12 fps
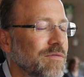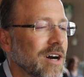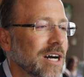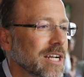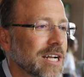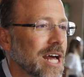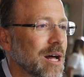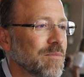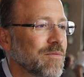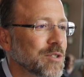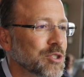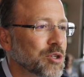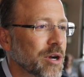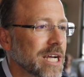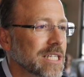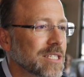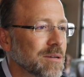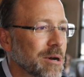fun and helpful
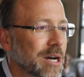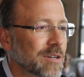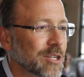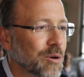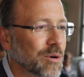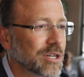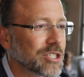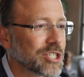traits about your